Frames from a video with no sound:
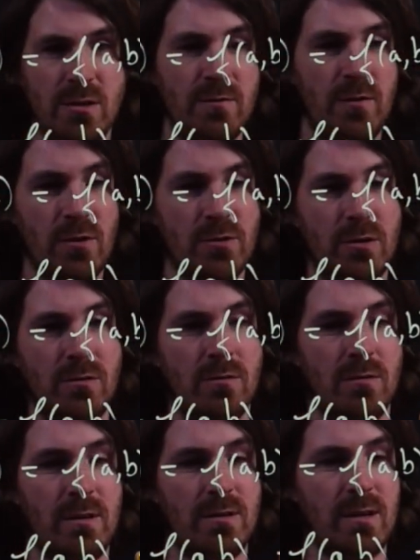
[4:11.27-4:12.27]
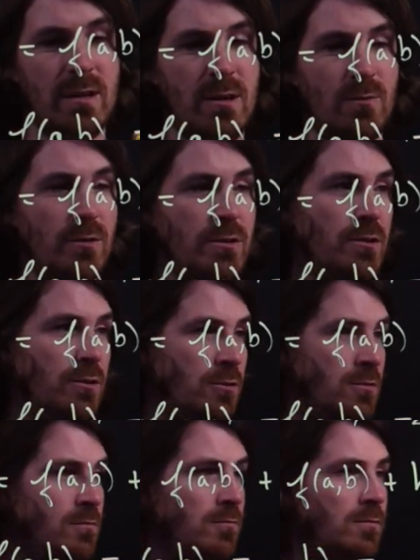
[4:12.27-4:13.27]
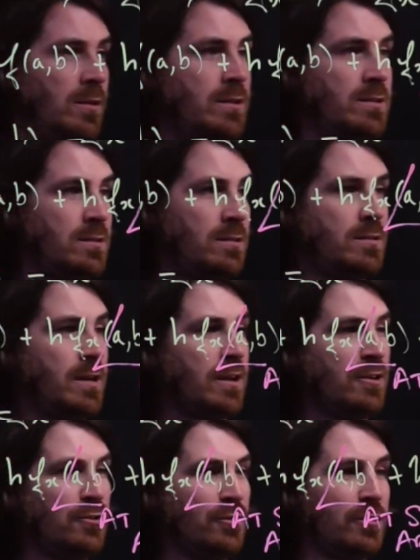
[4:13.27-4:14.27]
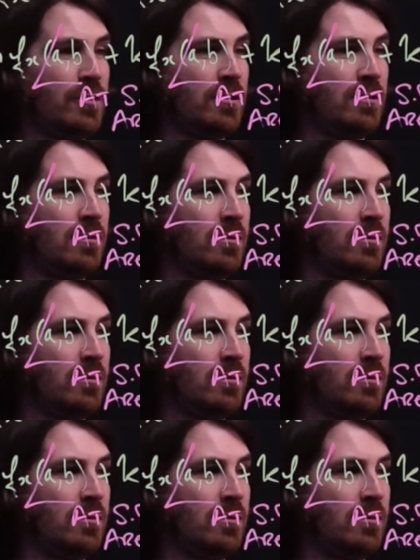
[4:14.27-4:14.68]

in the function is equal to this second order